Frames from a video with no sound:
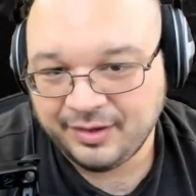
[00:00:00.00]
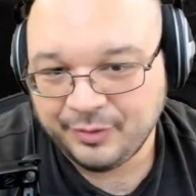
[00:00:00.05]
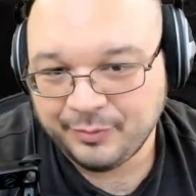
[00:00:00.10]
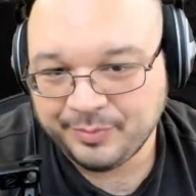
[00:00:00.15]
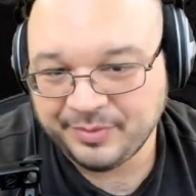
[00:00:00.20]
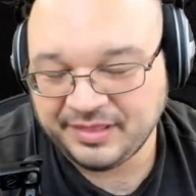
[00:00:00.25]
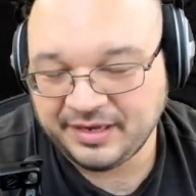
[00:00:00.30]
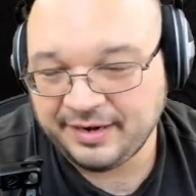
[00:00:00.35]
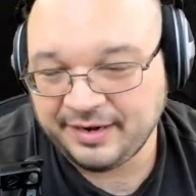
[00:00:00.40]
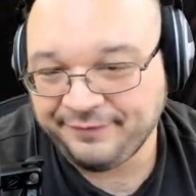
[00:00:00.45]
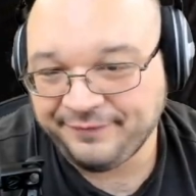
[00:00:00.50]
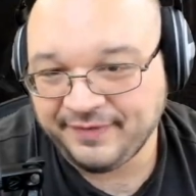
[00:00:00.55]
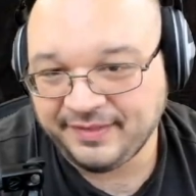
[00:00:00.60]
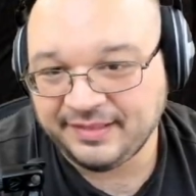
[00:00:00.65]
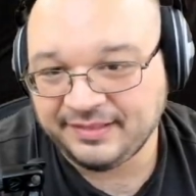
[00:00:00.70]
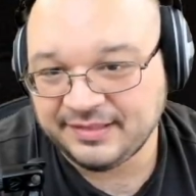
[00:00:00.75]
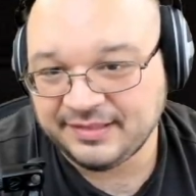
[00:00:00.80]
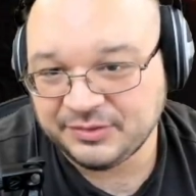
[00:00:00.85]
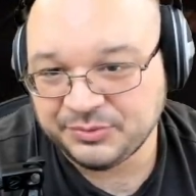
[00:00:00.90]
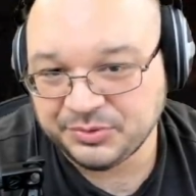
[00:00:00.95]
But then I found
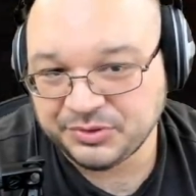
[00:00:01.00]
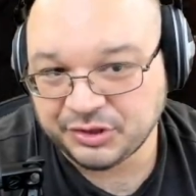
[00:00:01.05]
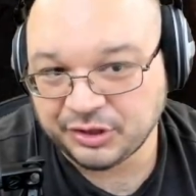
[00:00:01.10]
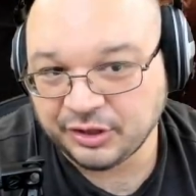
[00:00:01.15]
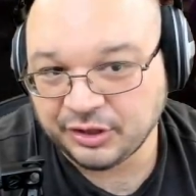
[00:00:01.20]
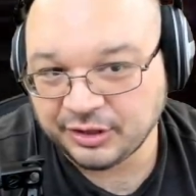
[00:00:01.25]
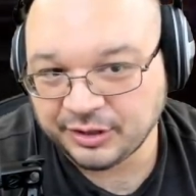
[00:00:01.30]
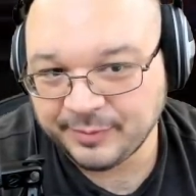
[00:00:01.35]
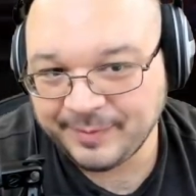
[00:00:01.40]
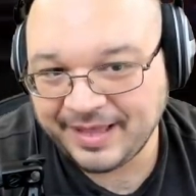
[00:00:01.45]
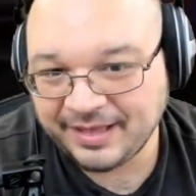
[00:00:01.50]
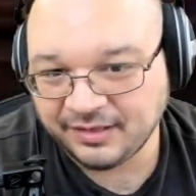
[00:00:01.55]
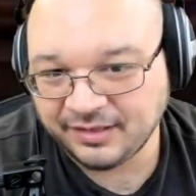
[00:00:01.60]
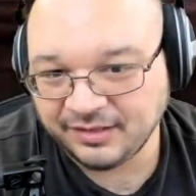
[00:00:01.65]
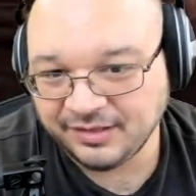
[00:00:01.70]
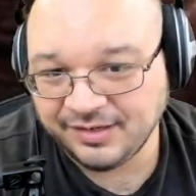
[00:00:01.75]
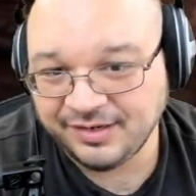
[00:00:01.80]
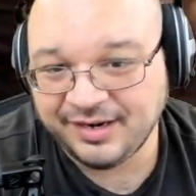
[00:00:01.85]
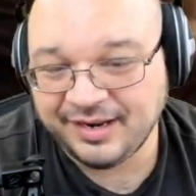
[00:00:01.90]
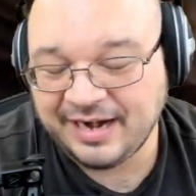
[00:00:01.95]
out this was an auto
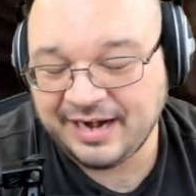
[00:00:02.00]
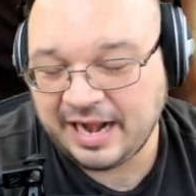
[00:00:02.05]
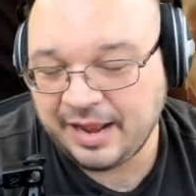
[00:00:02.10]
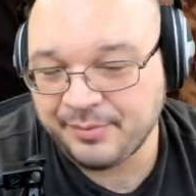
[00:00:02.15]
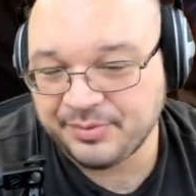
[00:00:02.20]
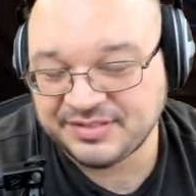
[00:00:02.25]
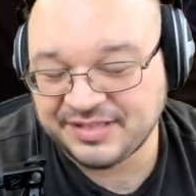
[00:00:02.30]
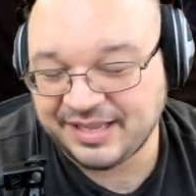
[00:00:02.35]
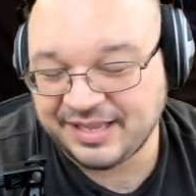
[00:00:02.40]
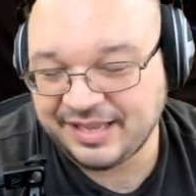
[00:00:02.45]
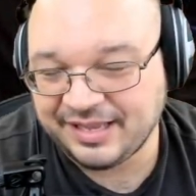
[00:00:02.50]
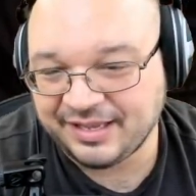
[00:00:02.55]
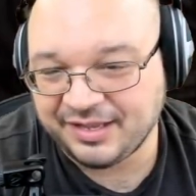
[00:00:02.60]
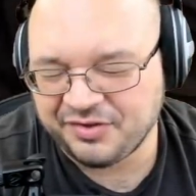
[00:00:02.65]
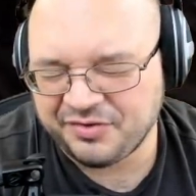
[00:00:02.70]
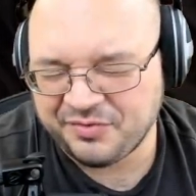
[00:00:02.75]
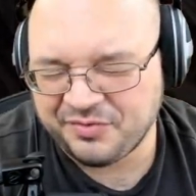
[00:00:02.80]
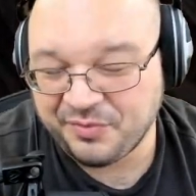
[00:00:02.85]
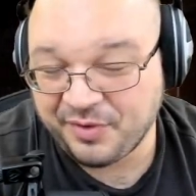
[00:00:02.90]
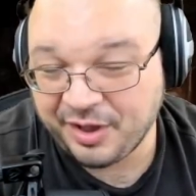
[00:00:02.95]
battler and I was like
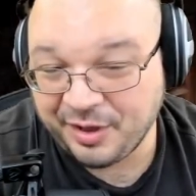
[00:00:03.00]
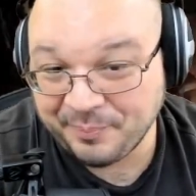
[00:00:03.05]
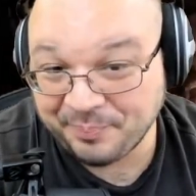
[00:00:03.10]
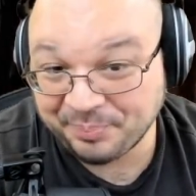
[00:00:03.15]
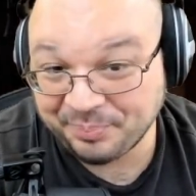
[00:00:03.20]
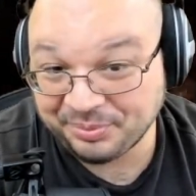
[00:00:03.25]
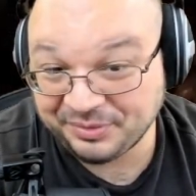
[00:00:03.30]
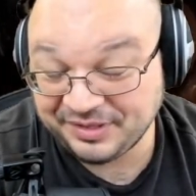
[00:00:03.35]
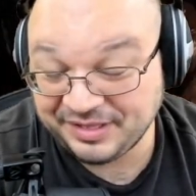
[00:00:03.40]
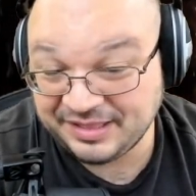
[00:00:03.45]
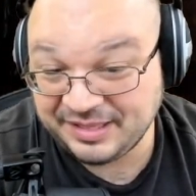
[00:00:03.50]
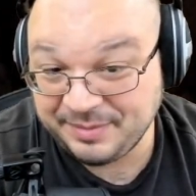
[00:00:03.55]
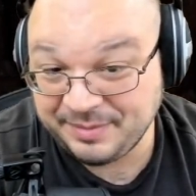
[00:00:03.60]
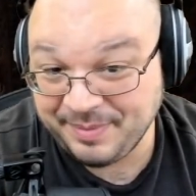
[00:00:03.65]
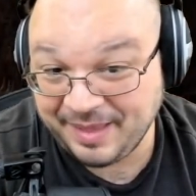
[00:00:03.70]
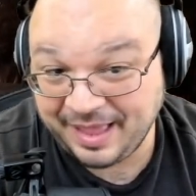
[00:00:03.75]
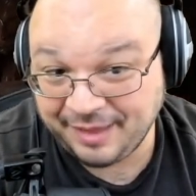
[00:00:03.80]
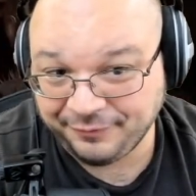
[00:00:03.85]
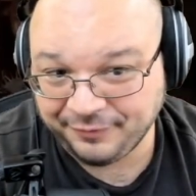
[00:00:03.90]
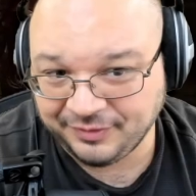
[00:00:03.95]
completely
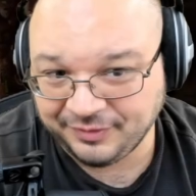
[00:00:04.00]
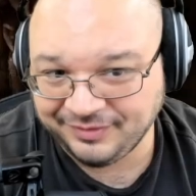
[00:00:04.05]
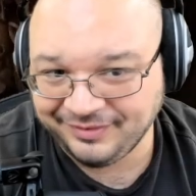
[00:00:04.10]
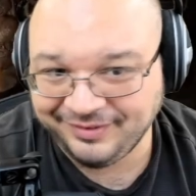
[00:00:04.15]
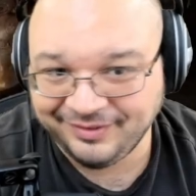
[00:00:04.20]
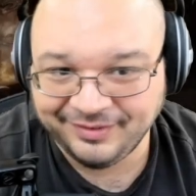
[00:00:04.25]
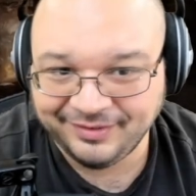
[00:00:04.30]
baffled.